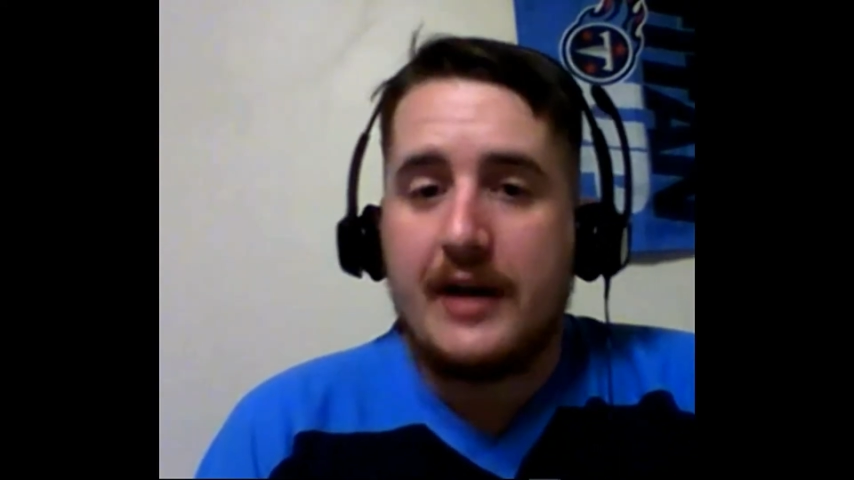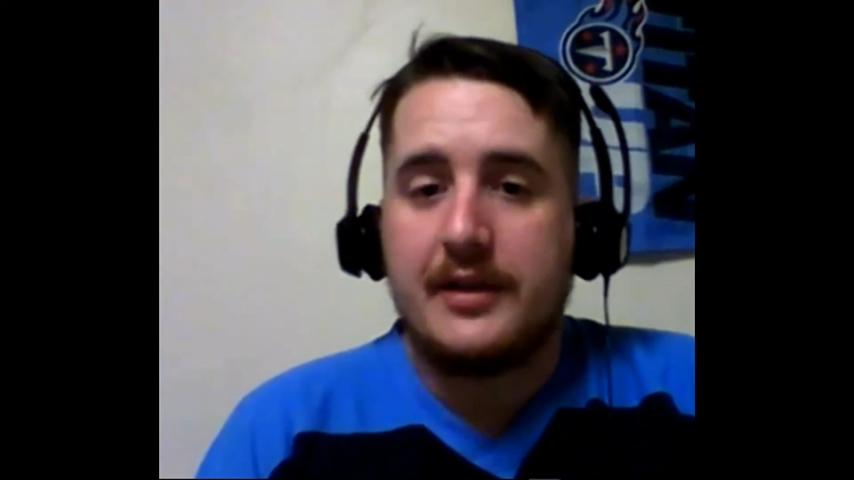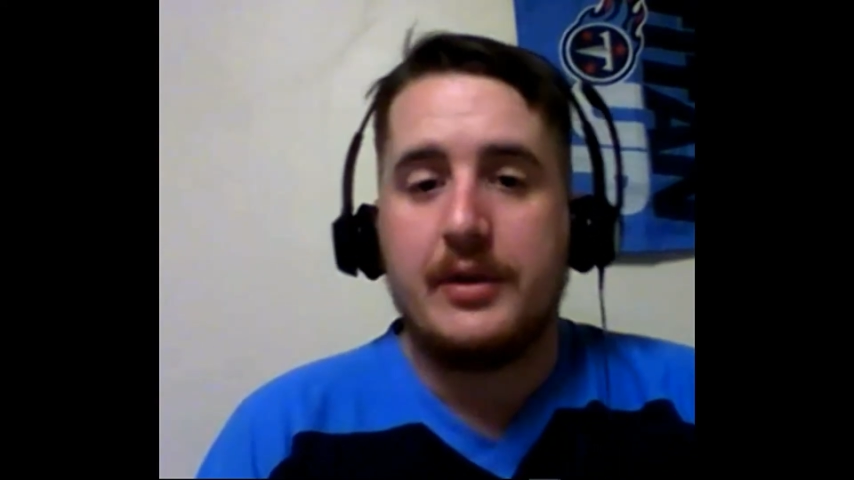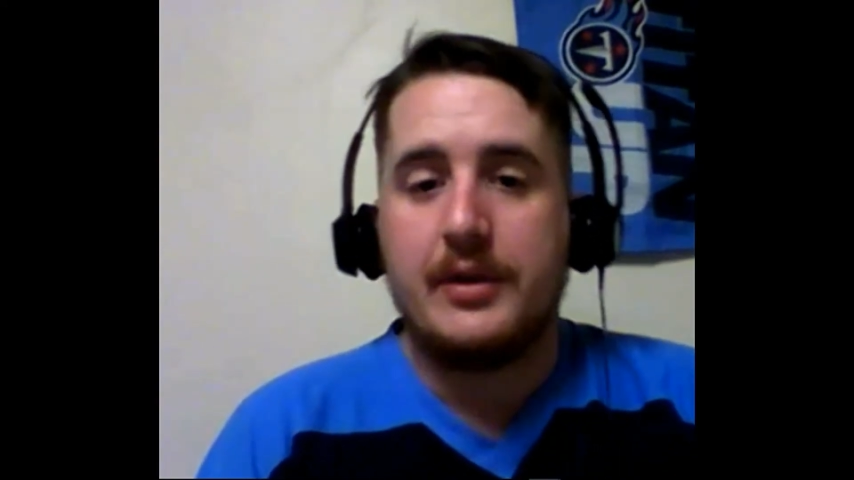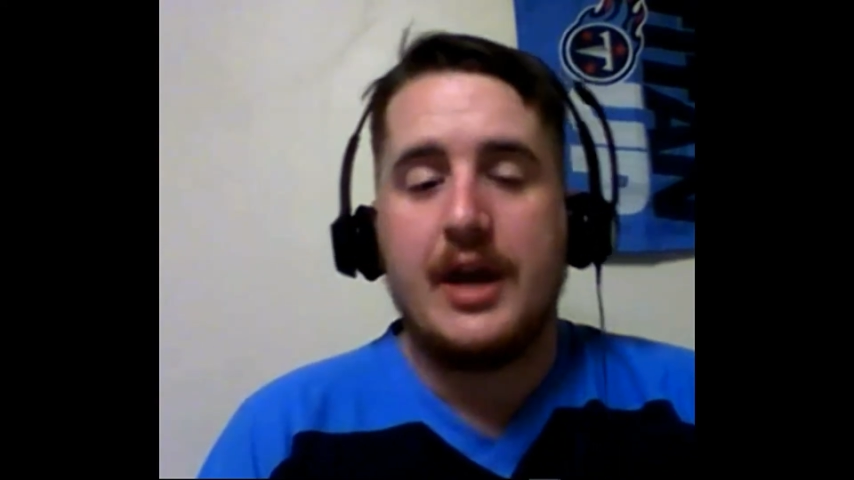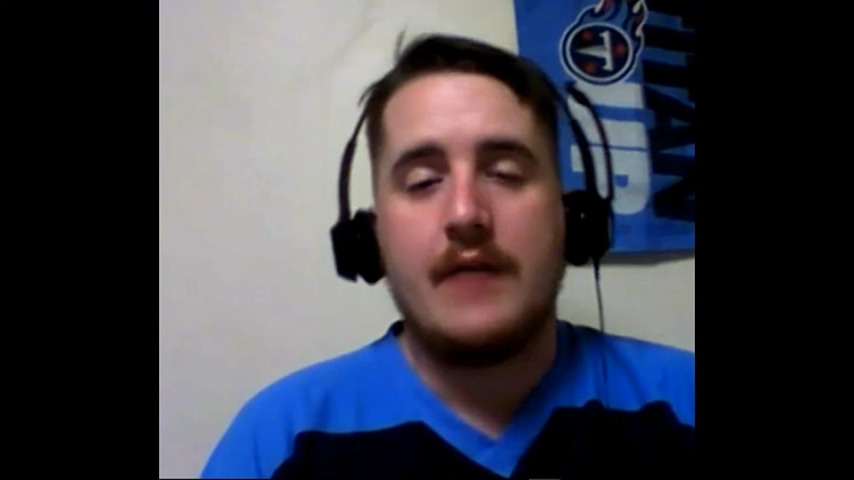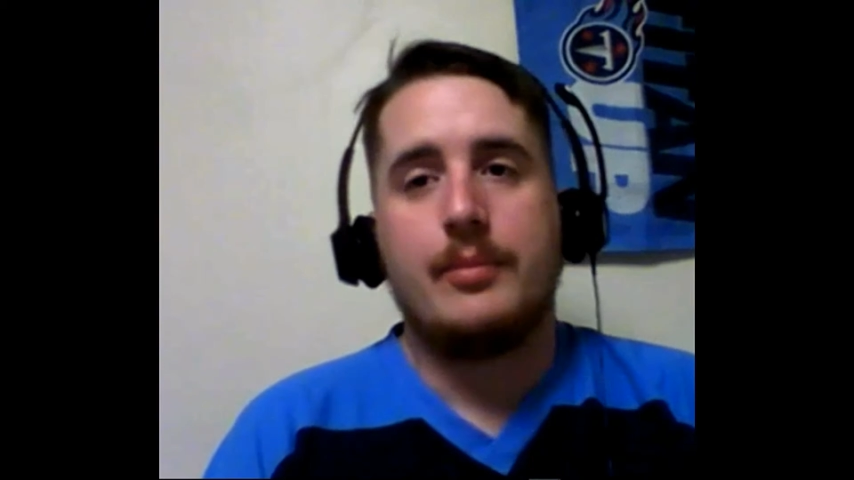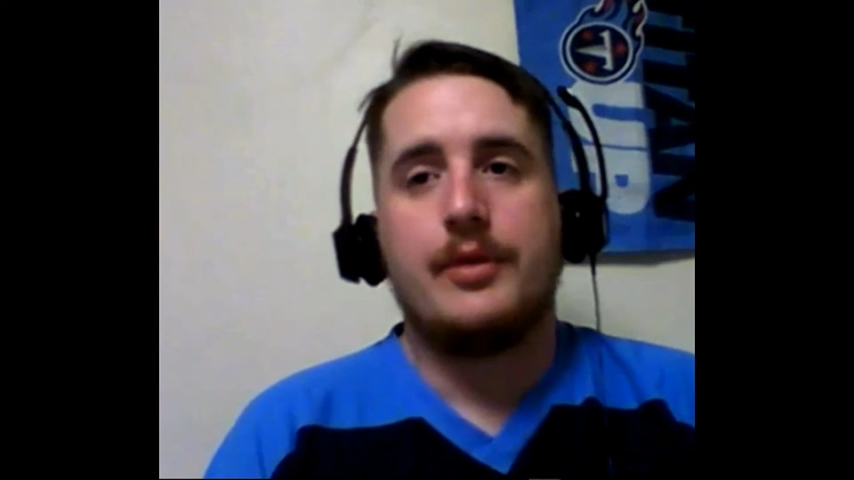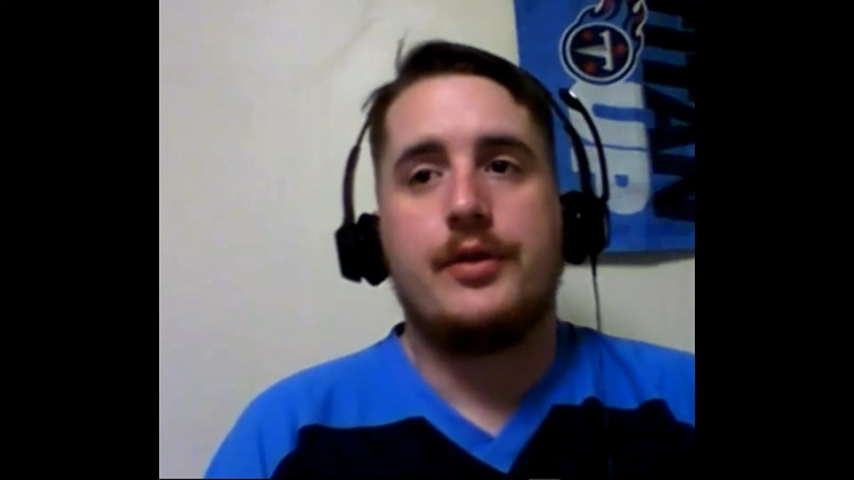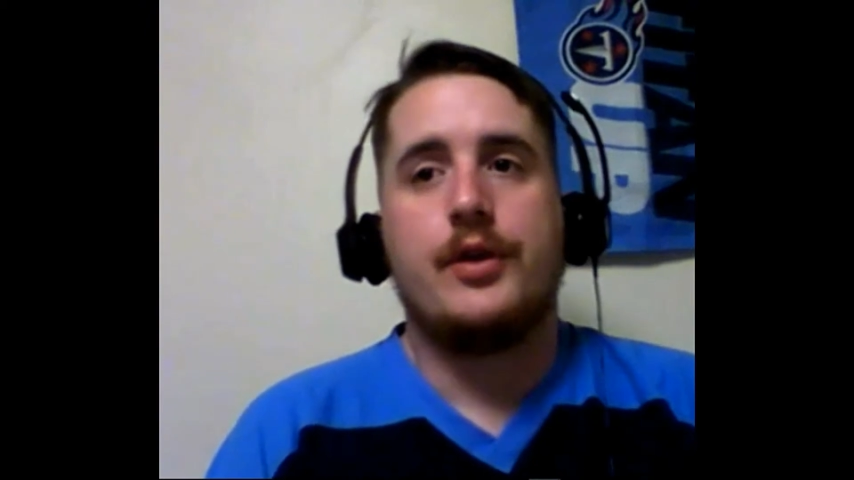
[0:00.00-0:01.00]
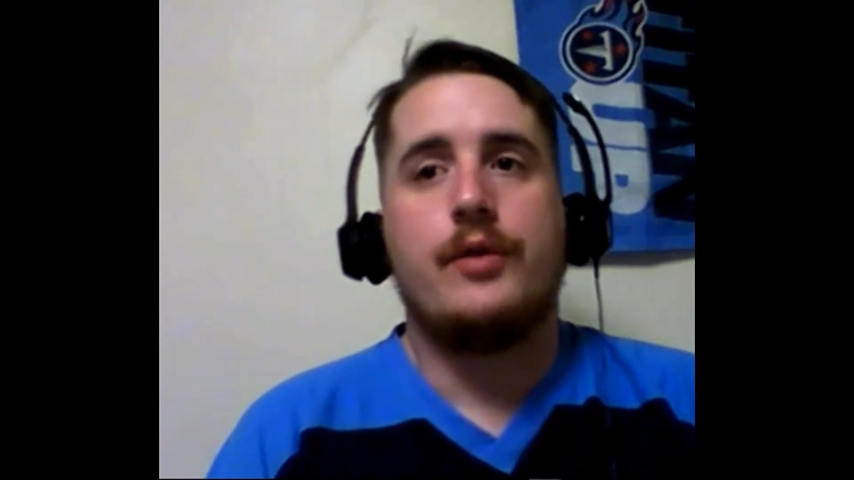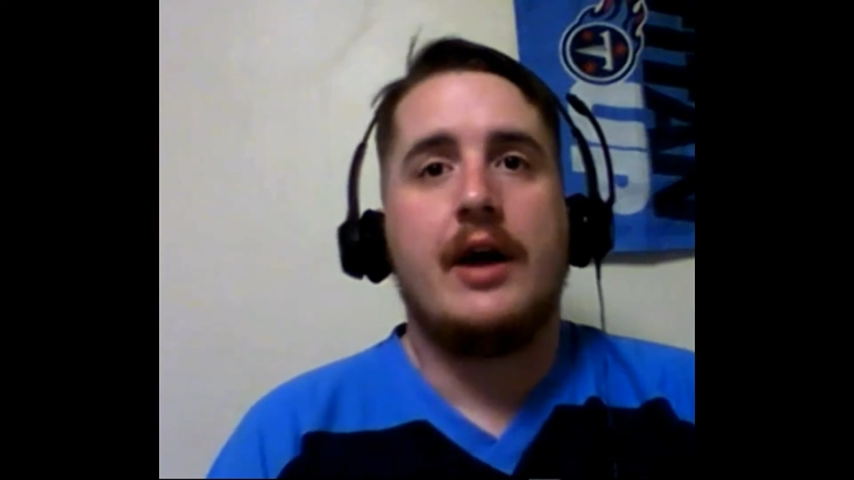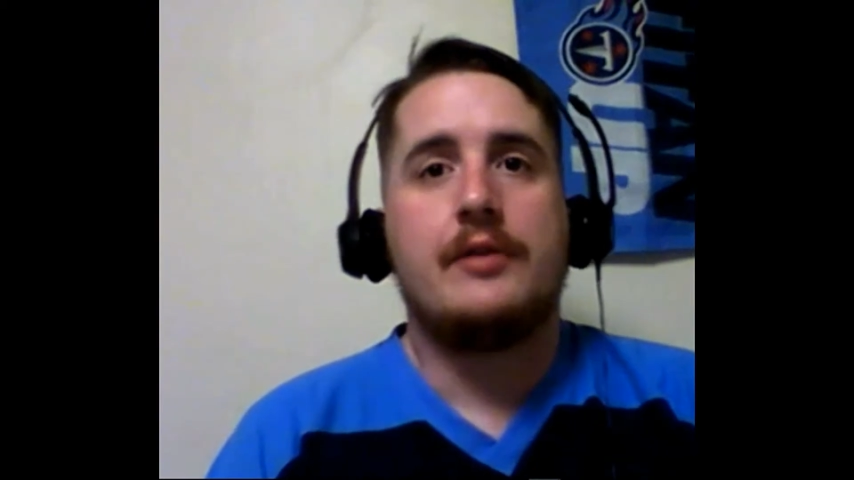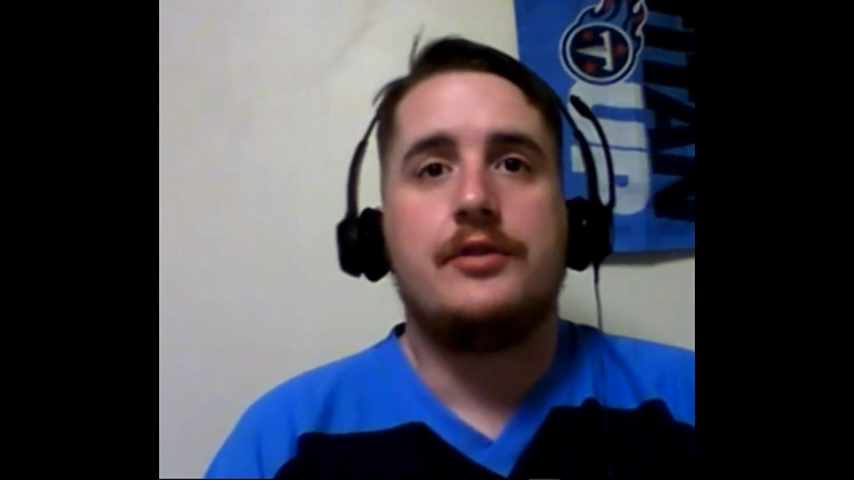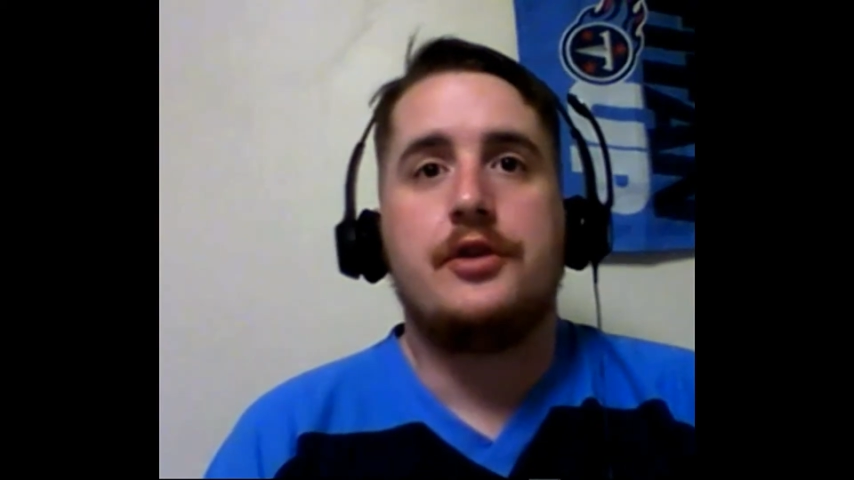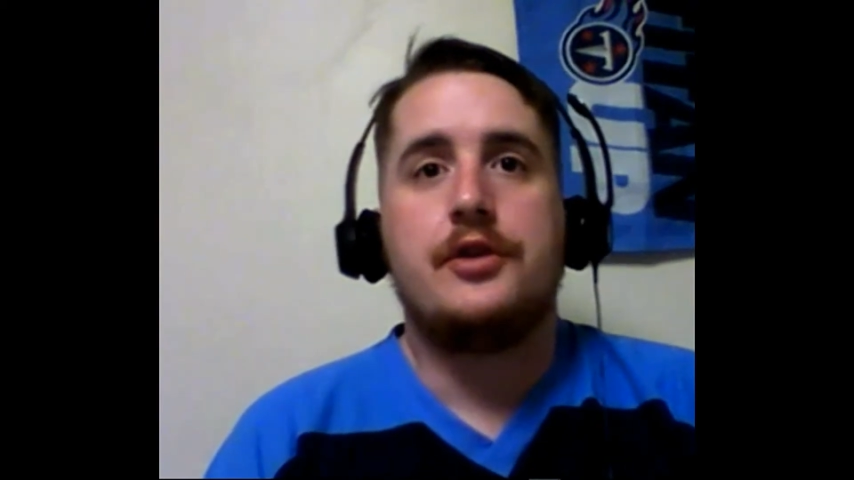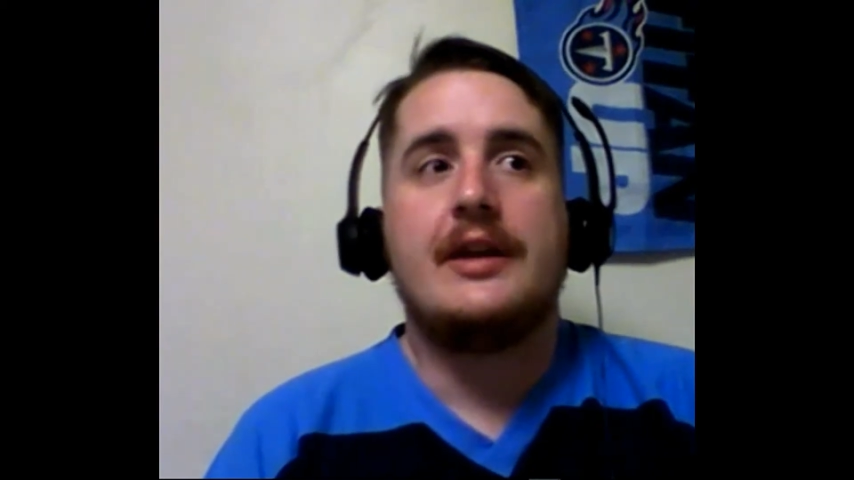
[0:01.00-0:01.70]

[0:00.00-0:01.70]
gave up a third round to do it.